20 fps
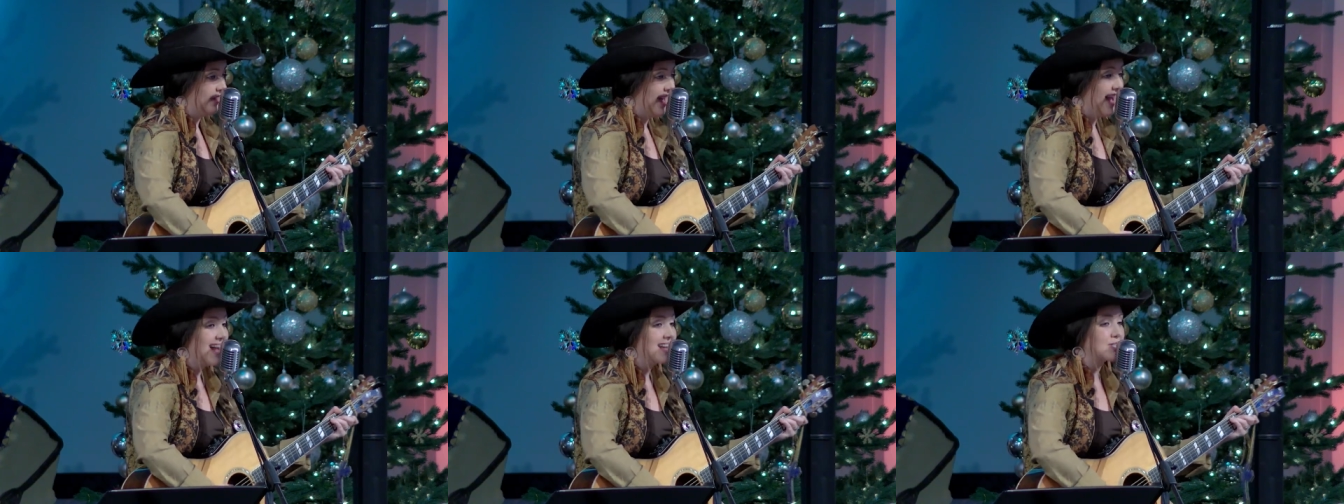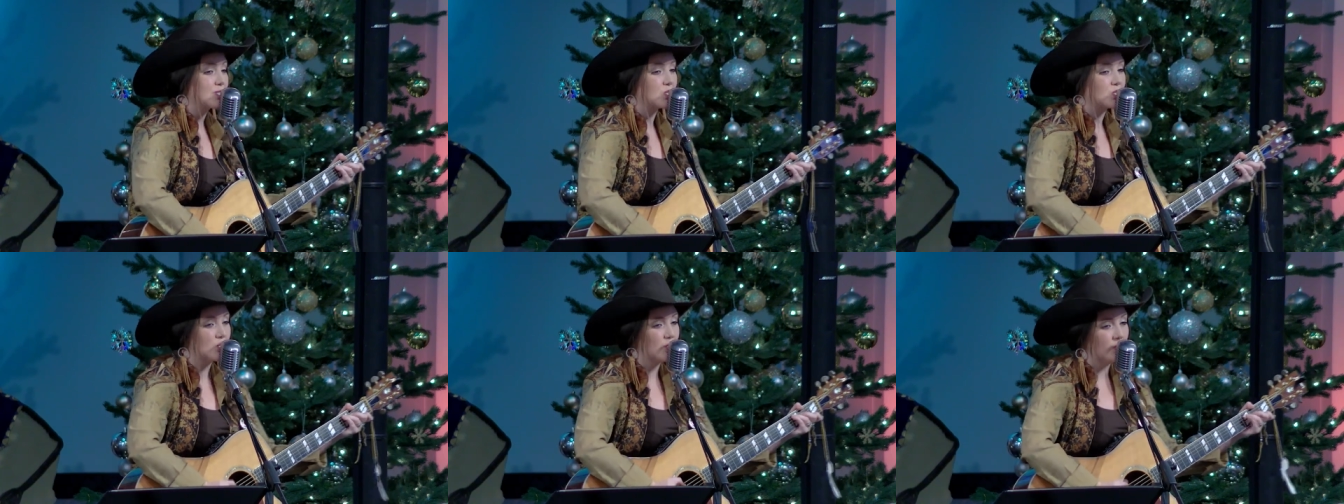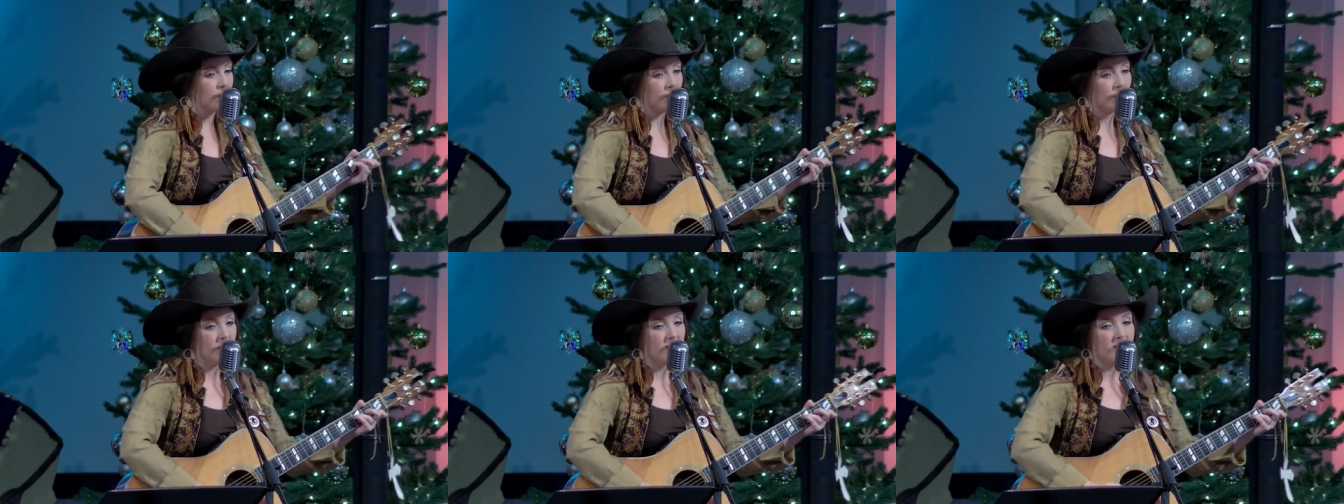That's
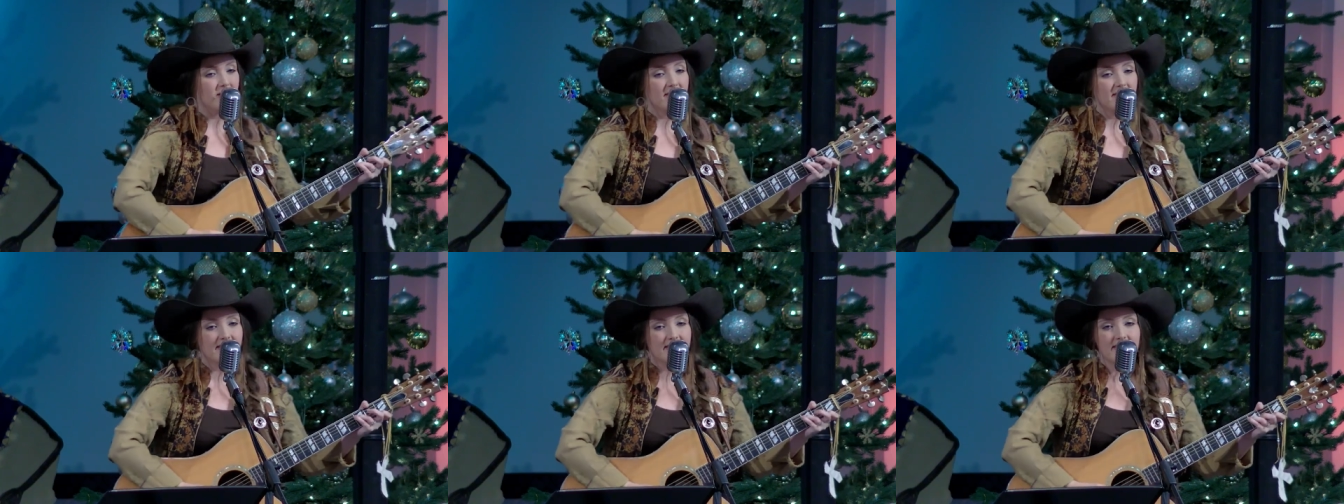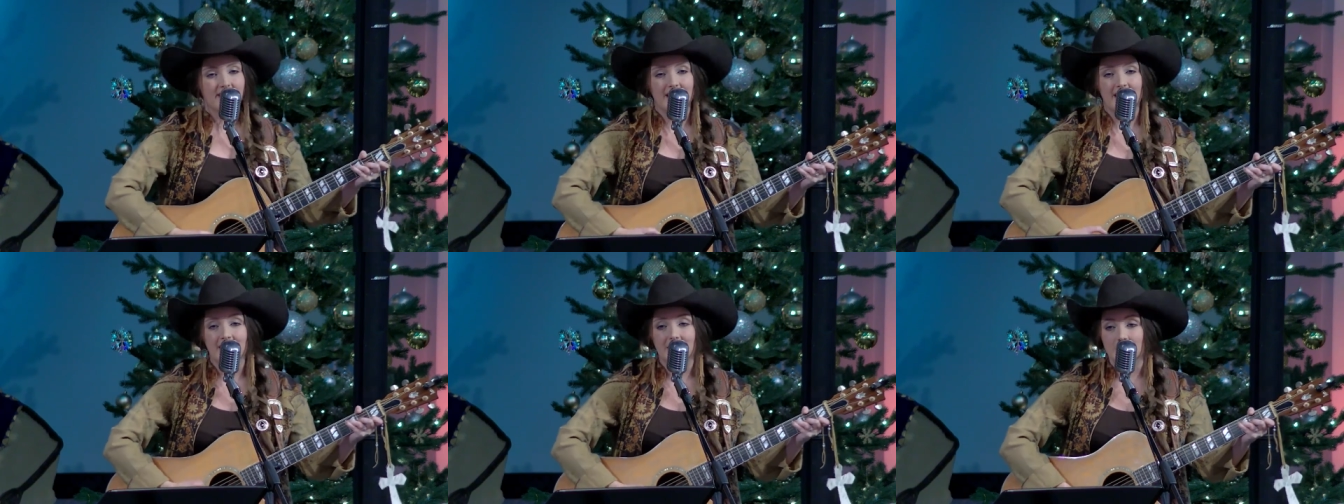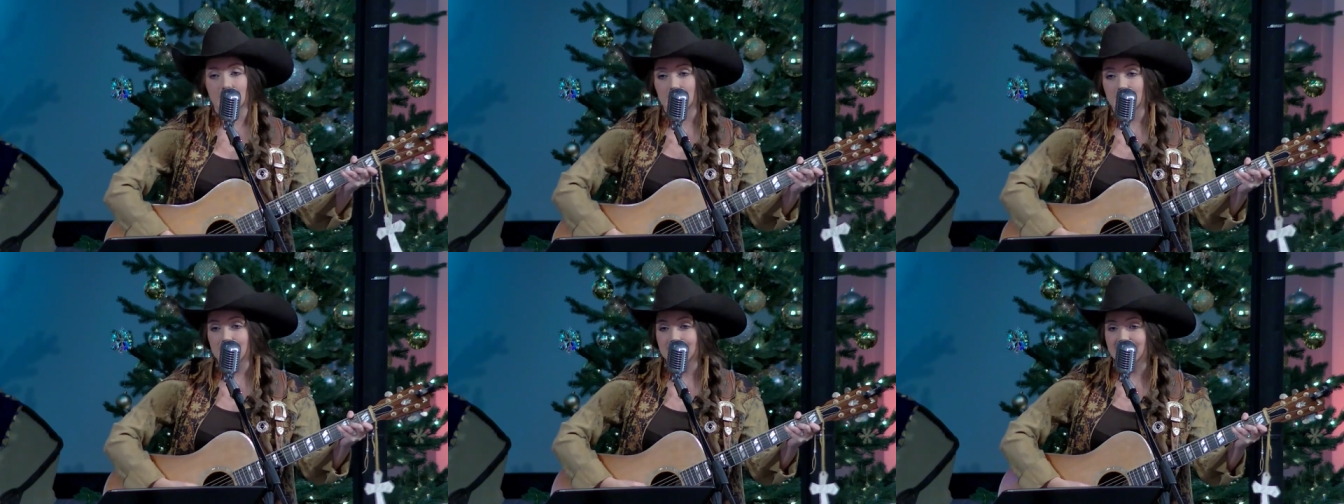the one
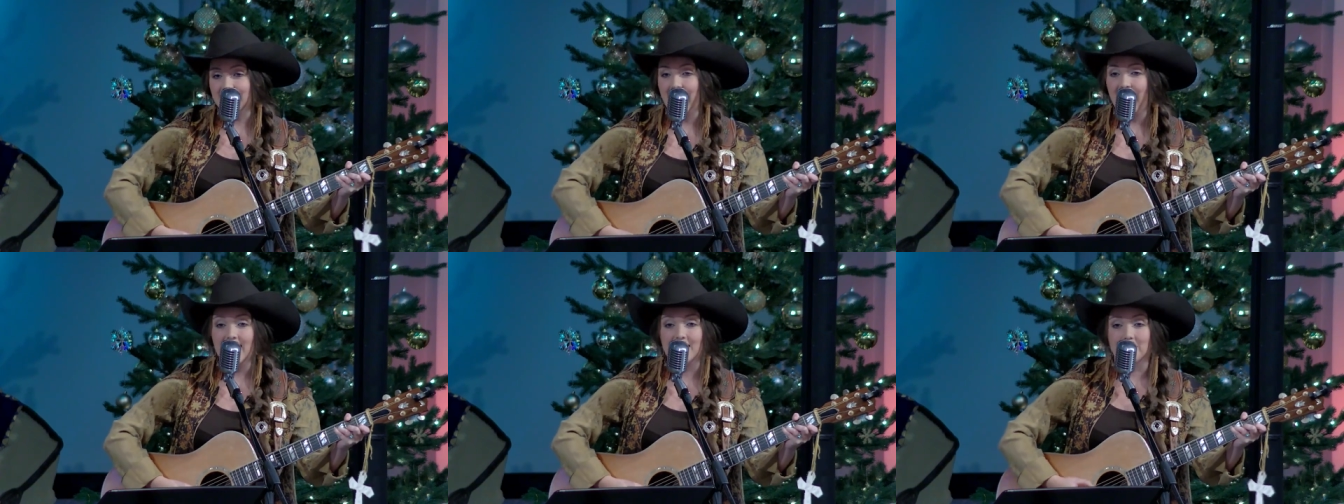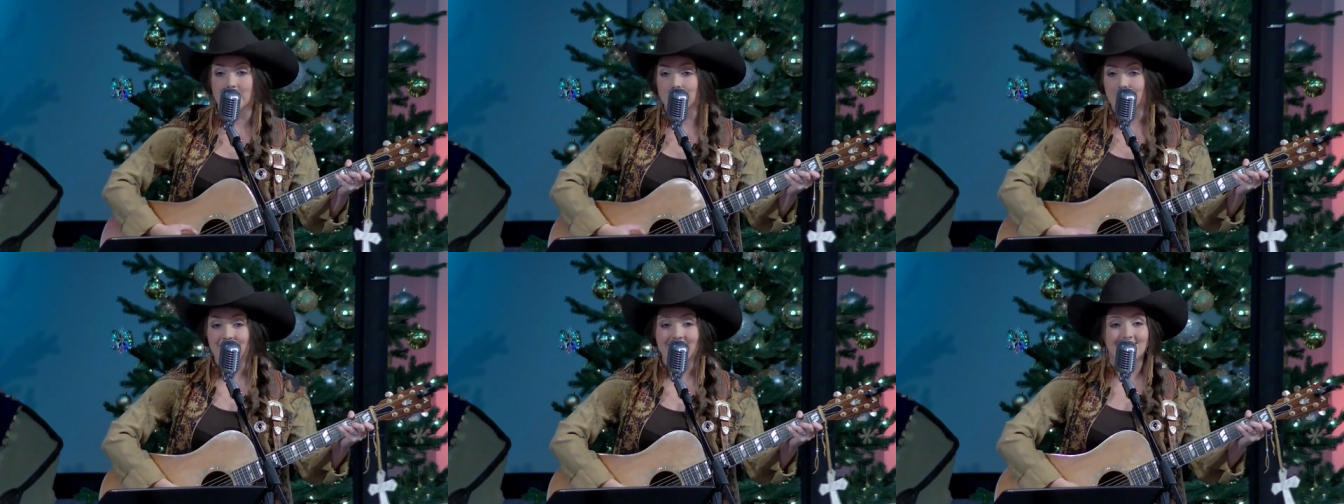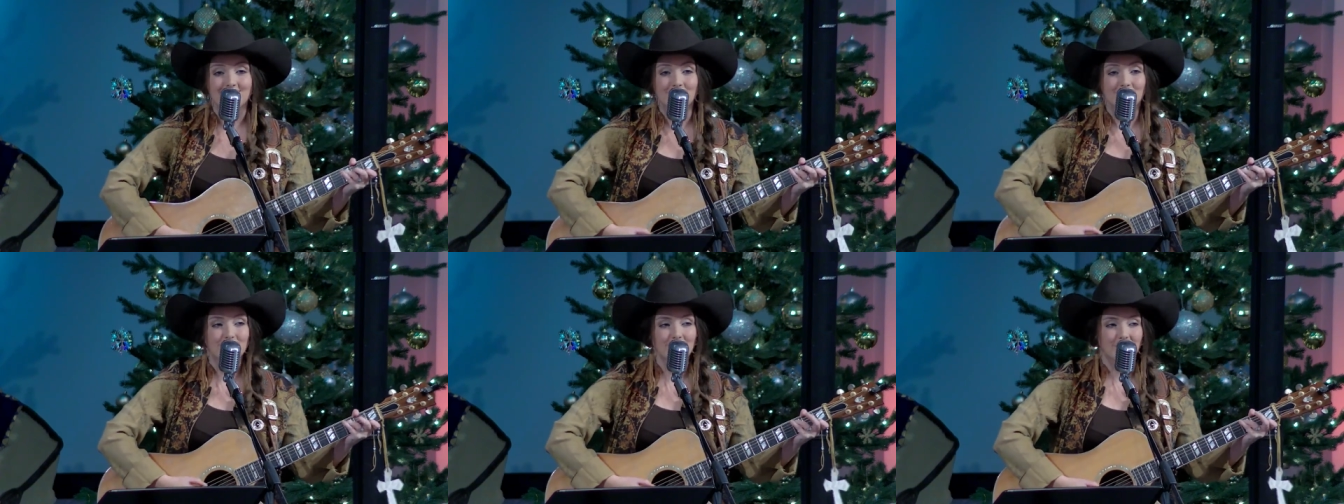thing my daddy
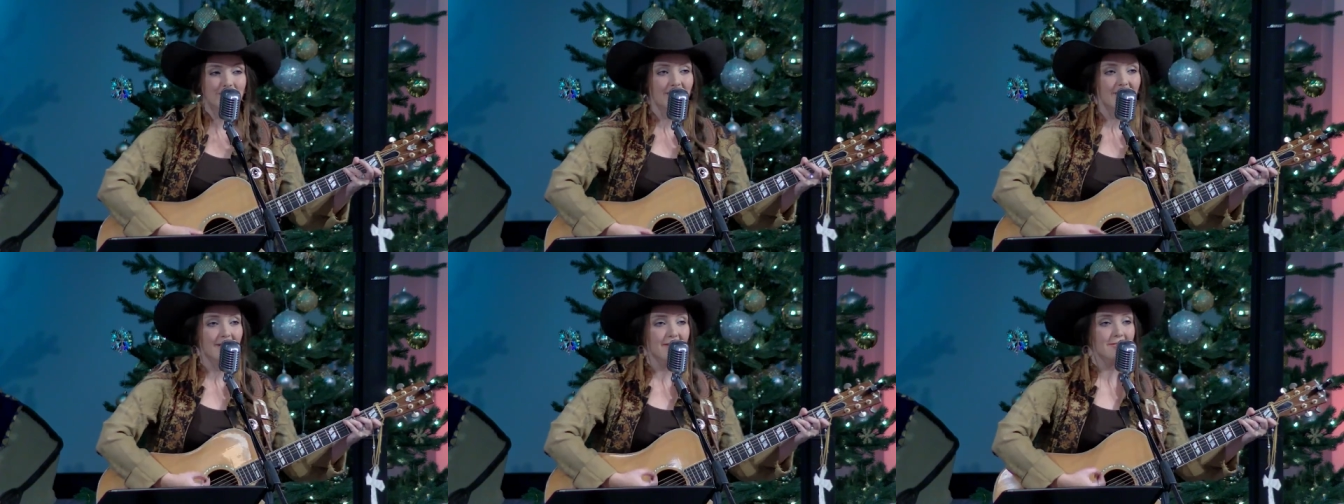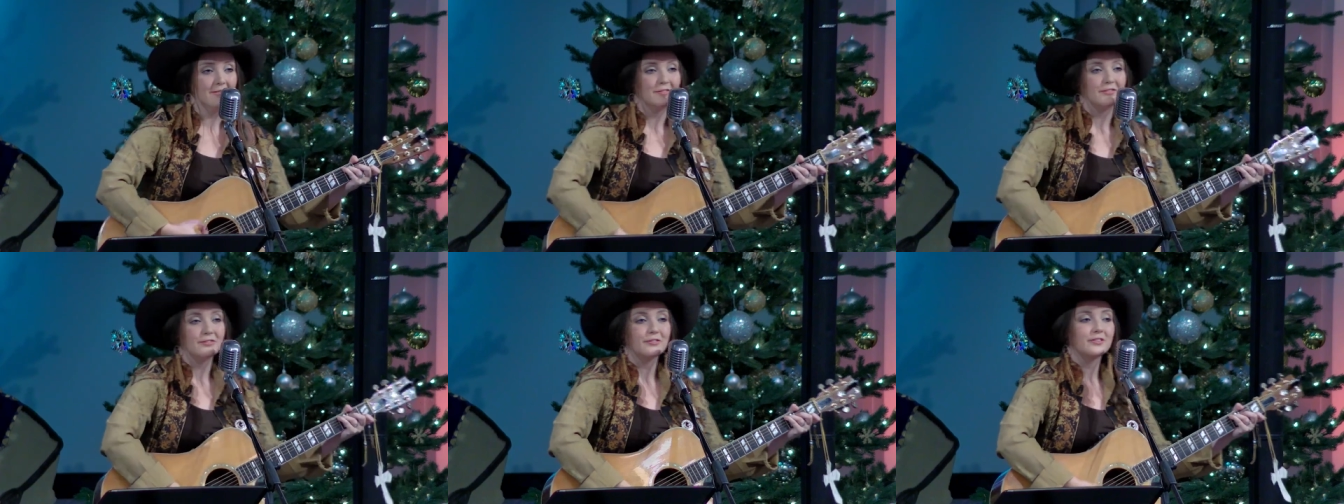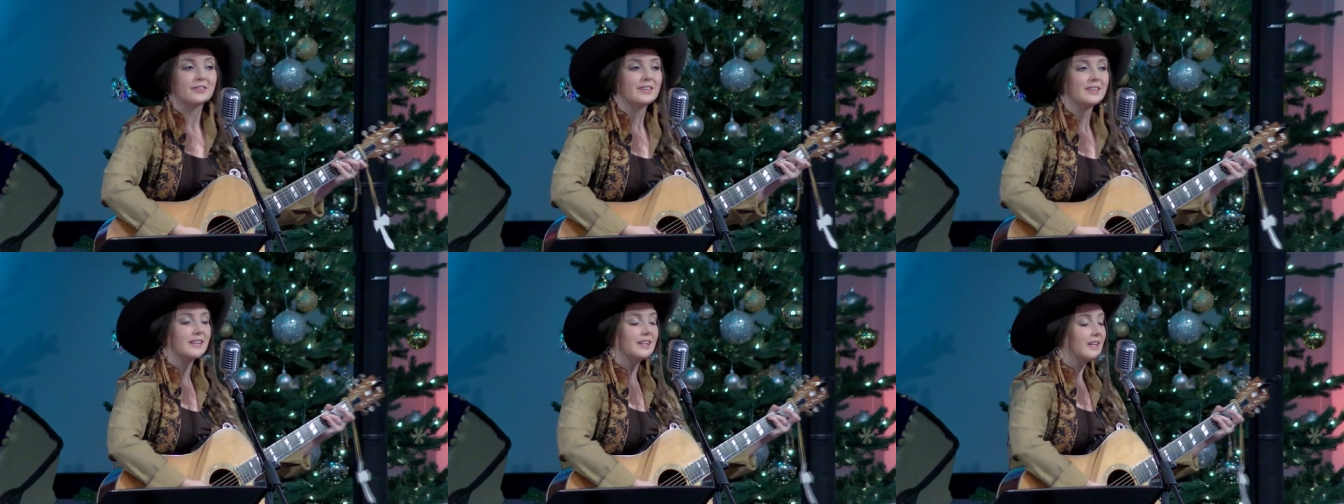made sure
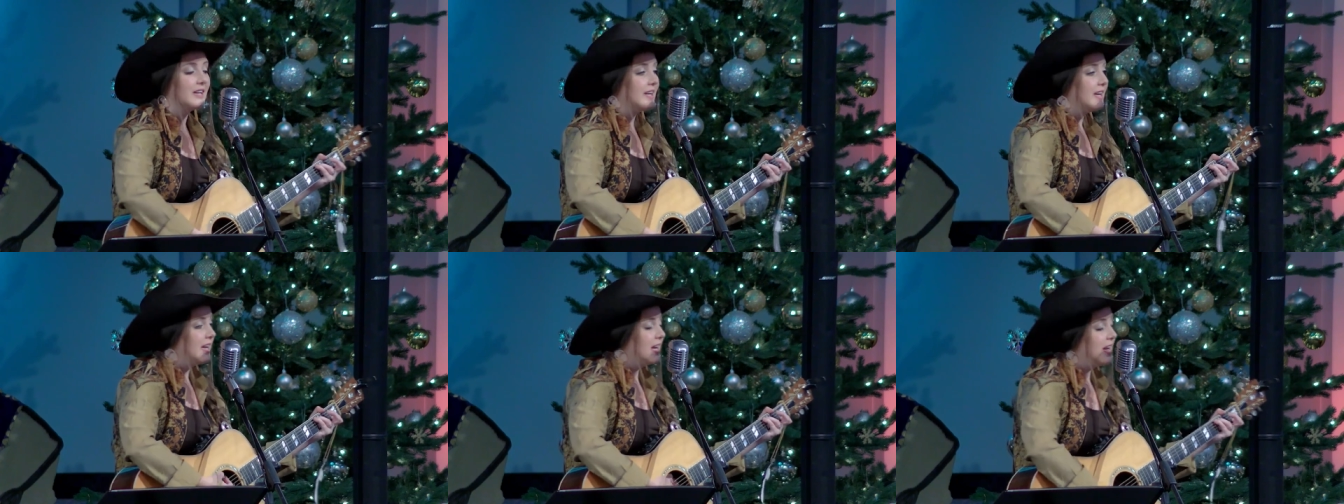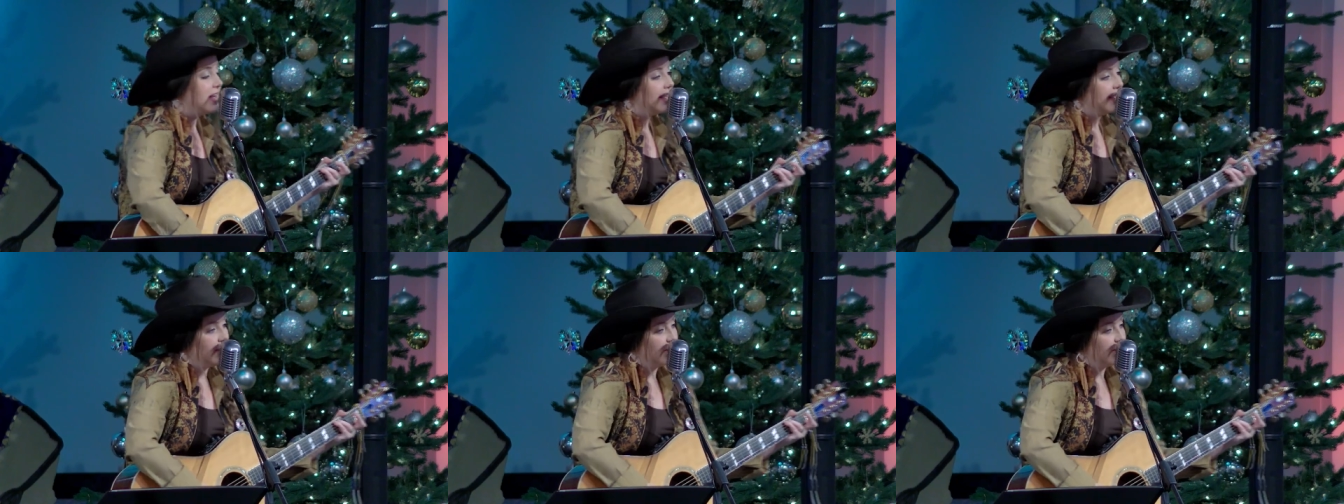of.